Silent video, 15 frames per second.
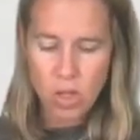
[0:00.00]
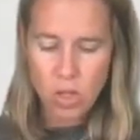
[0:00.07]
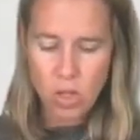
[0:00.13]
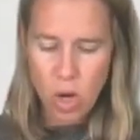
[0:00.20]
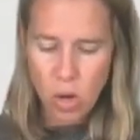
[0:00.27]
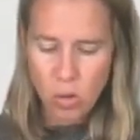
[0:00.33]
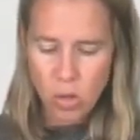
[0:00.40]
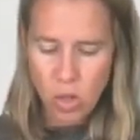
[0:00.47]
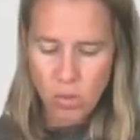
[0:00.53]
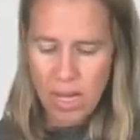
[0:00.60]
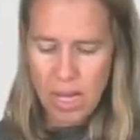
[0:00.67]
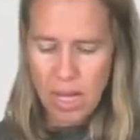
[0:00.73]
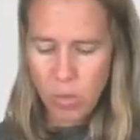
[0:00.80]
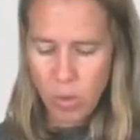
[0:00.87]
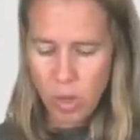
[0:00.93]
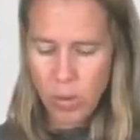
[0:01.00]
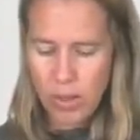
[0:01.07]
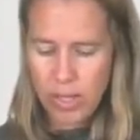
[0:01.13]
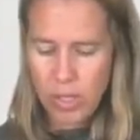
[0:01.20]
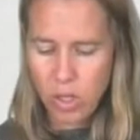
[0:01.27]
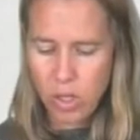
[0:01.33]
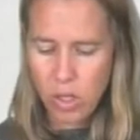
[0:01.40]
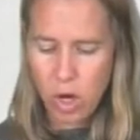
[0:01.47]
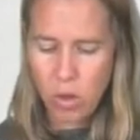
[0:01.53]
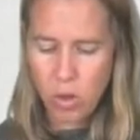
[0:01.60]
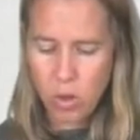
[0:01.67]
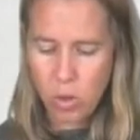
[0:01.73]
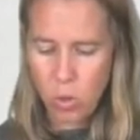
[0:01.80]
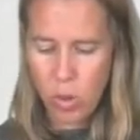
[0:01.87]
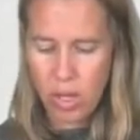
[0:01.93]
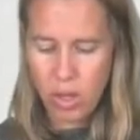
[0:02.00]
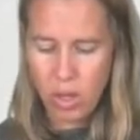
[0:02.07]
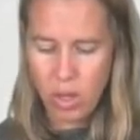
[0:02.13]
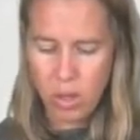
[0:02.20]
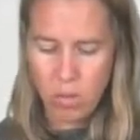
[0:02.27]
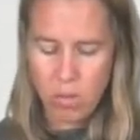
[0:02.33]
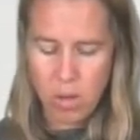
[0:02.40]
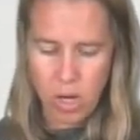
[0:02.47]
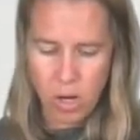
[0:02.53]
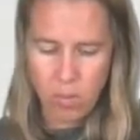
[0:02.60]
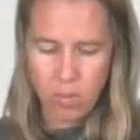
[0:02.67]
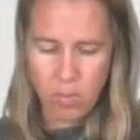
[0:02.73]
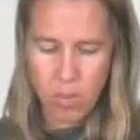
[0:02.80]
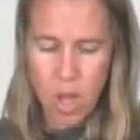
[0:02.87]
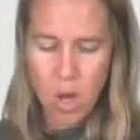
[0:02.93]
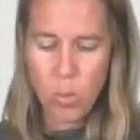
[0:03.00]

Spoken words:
So to begin, we're going to start with the beard.